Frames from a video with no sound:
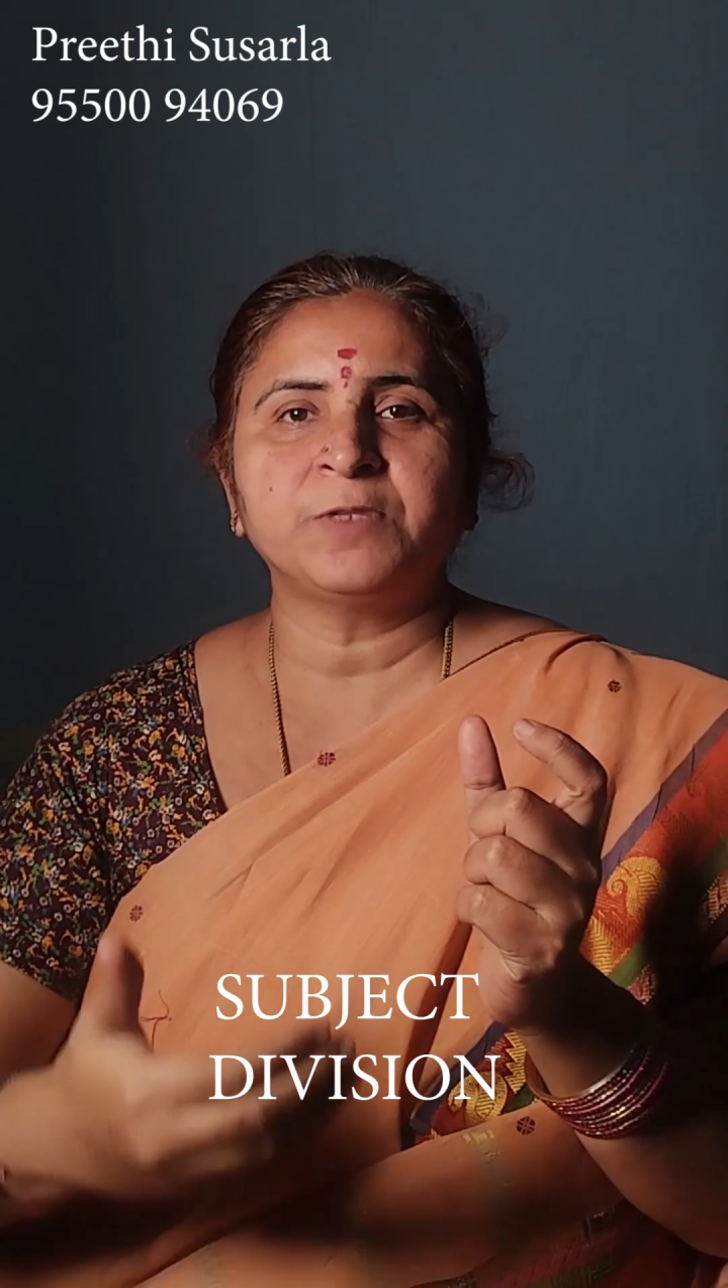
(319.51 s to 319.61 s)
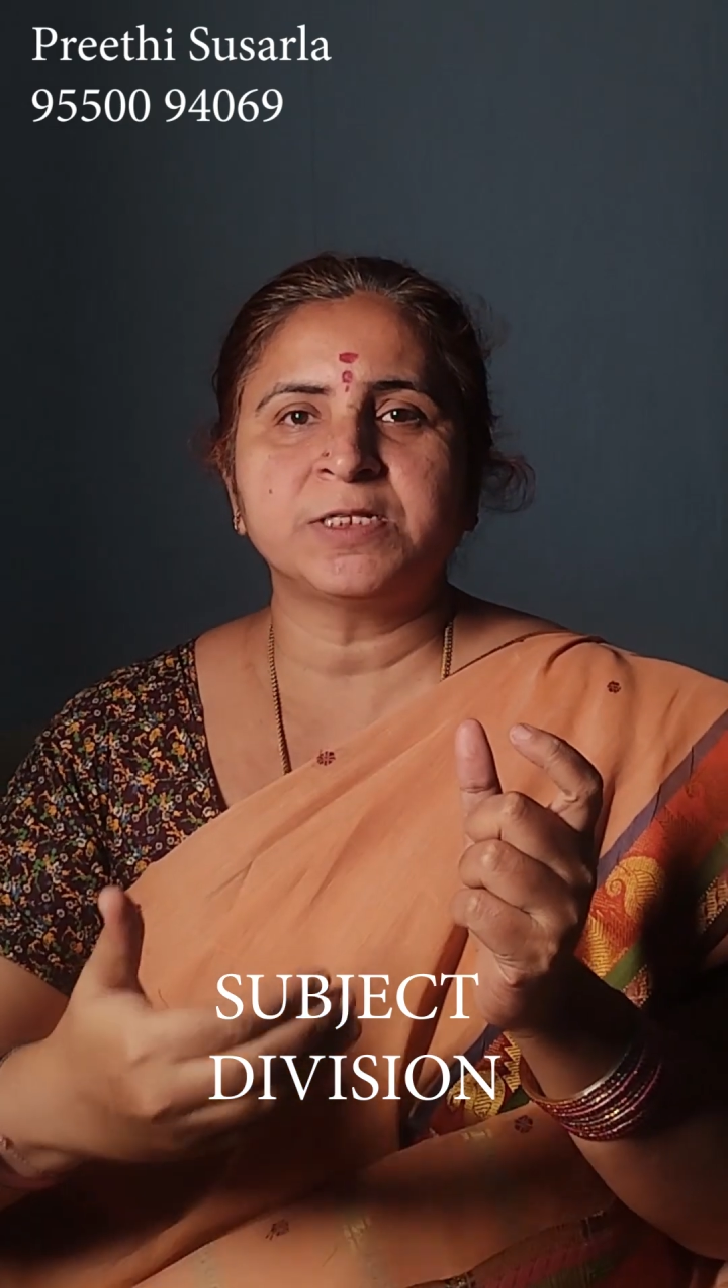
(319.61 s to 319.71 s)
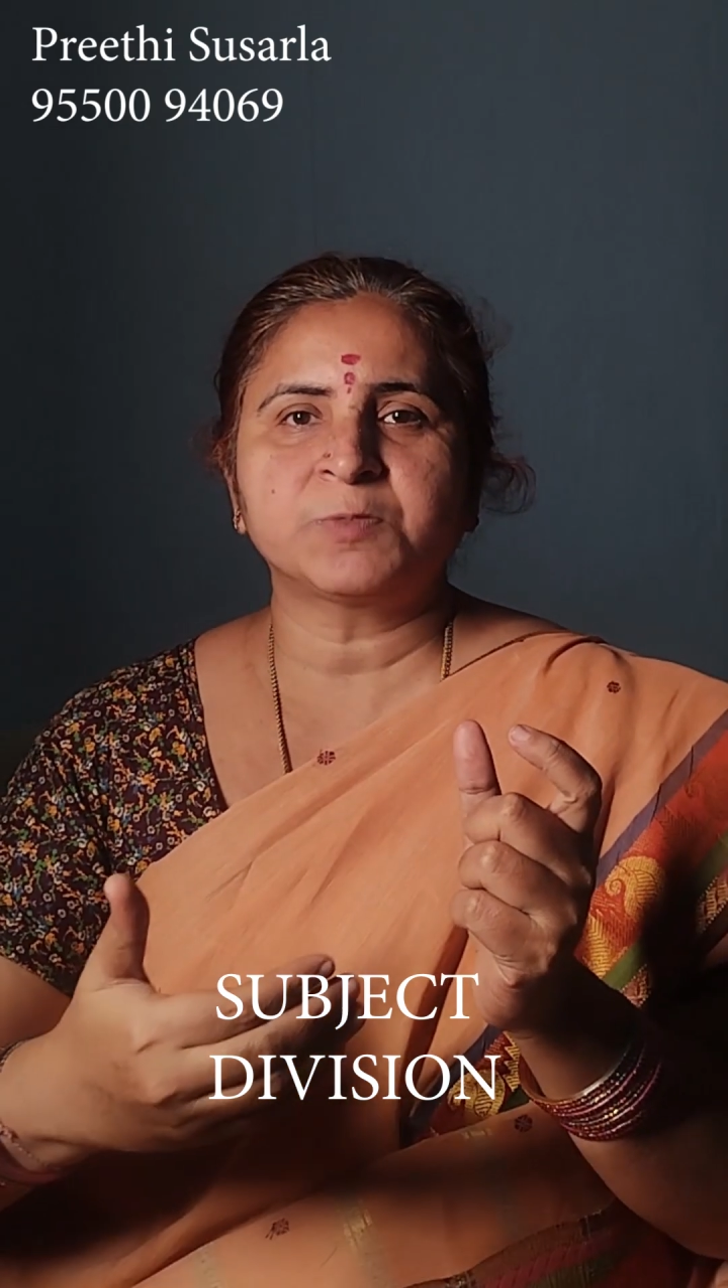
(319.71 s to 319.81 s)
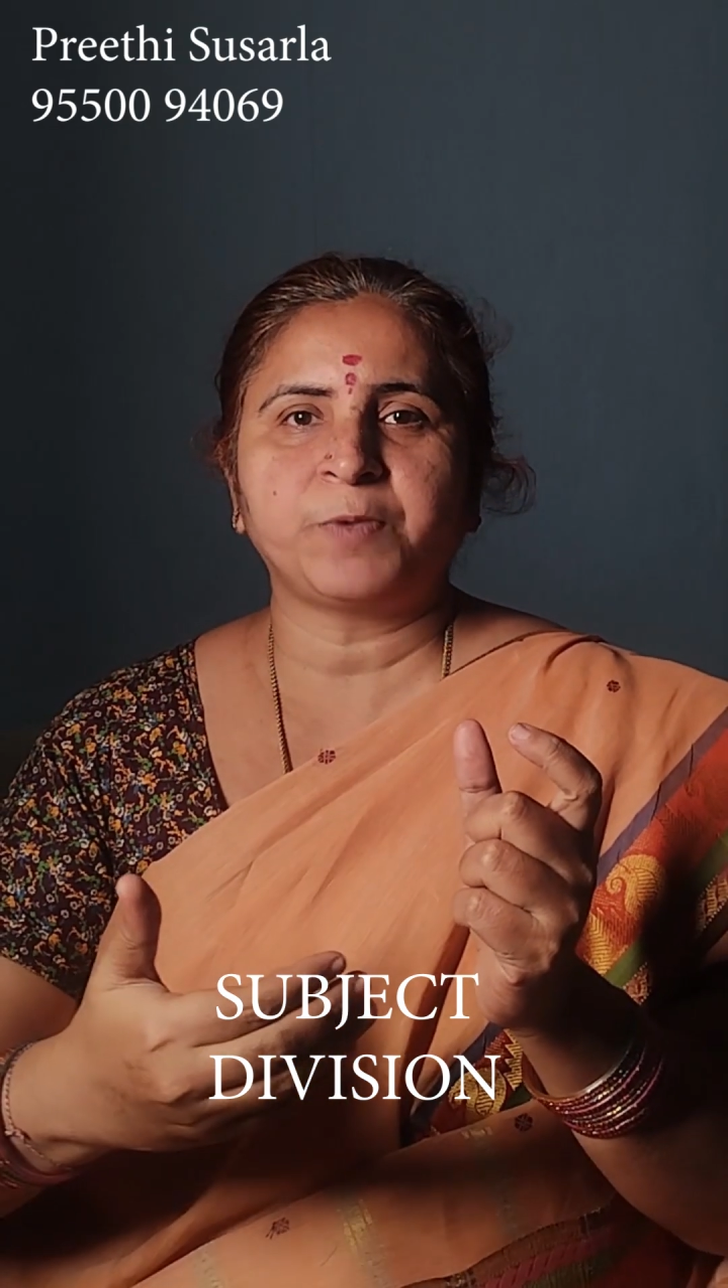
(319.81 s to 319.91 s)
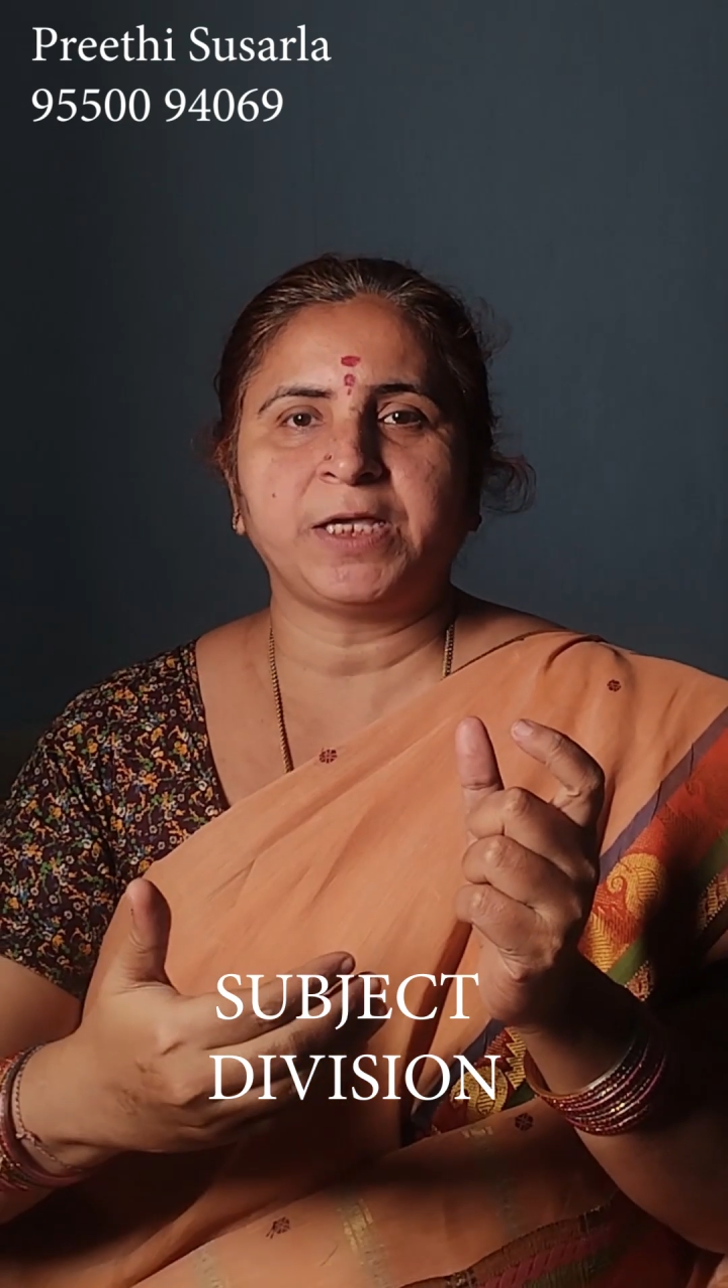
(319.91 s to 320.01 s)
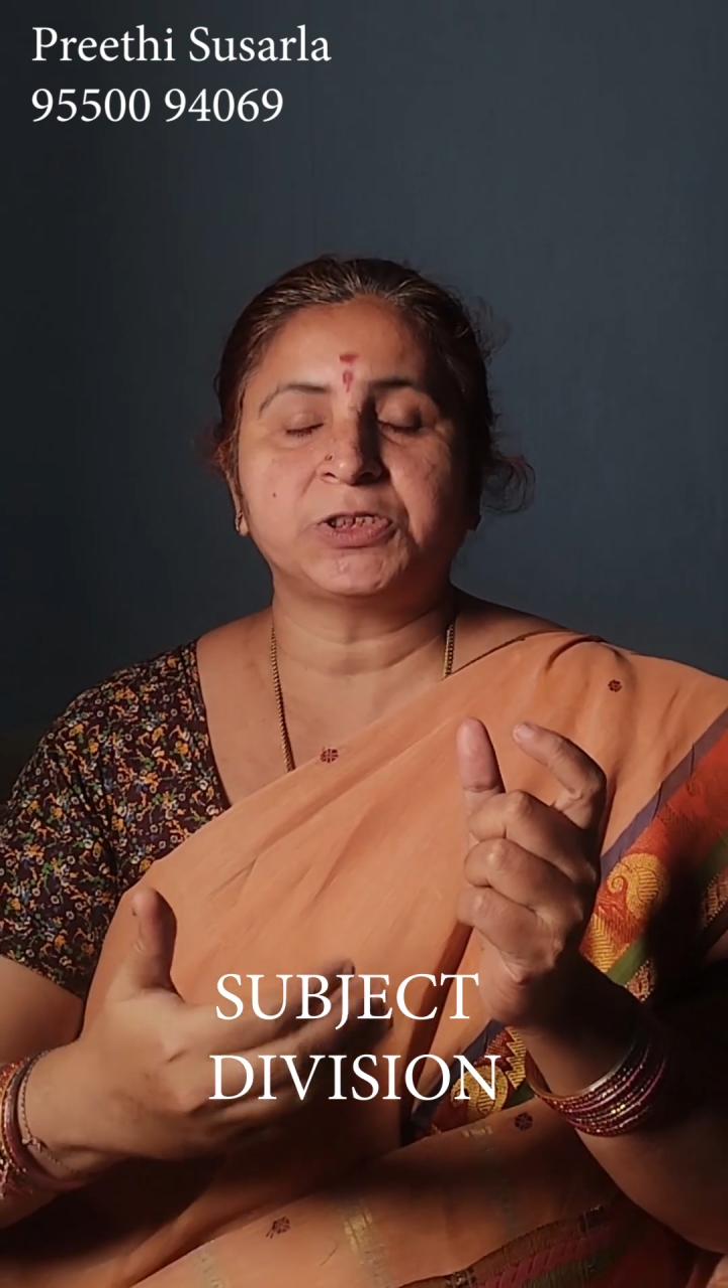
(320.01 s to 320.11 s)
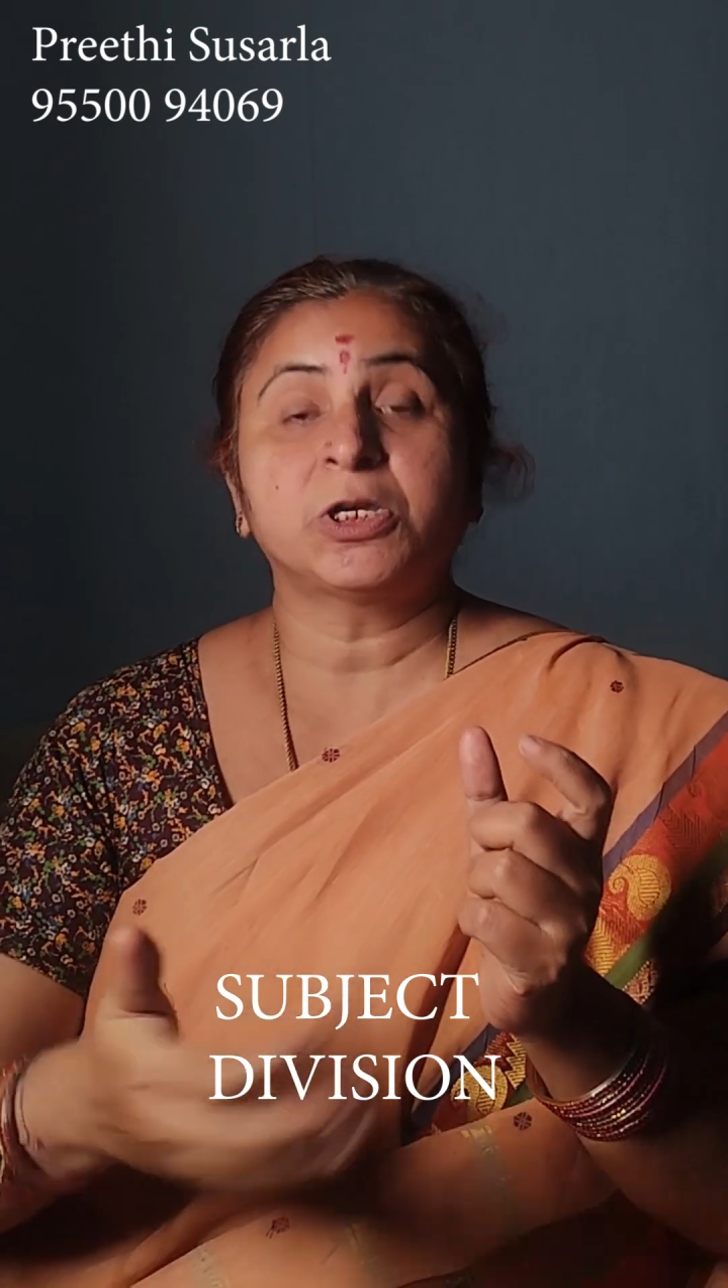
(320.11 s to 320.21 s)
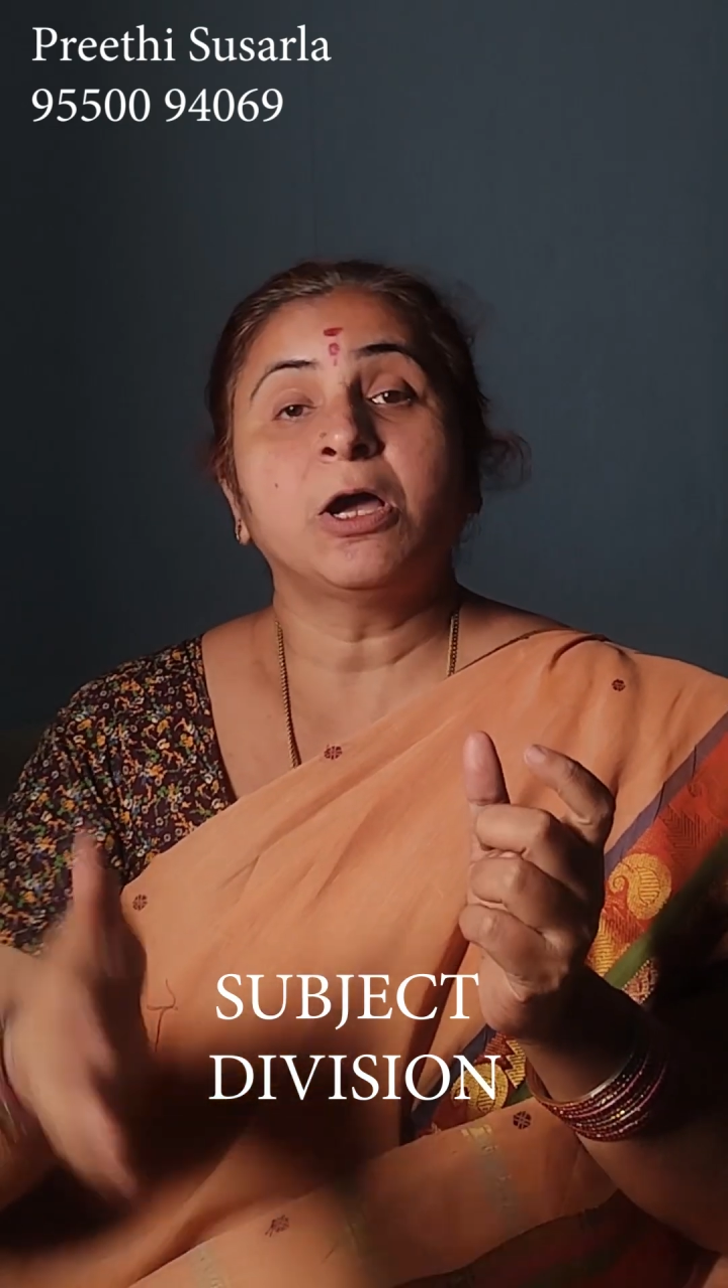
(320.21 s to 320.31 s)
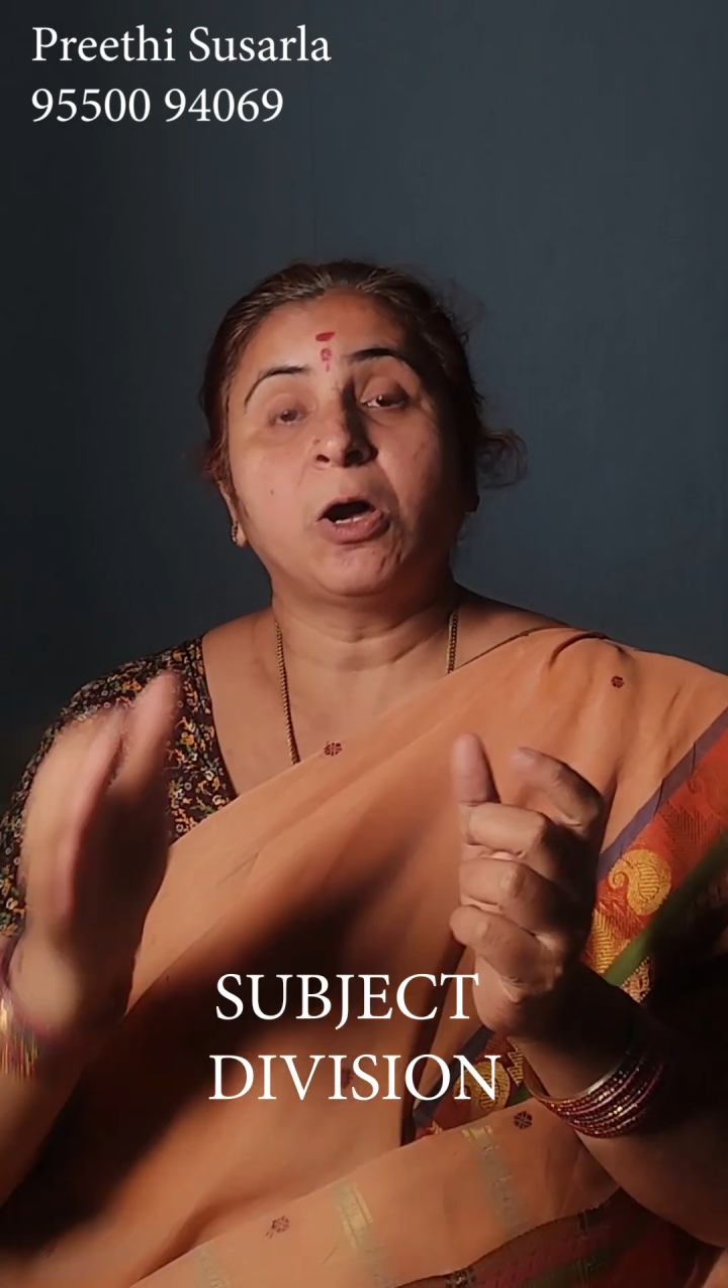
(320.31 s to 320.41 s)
this page,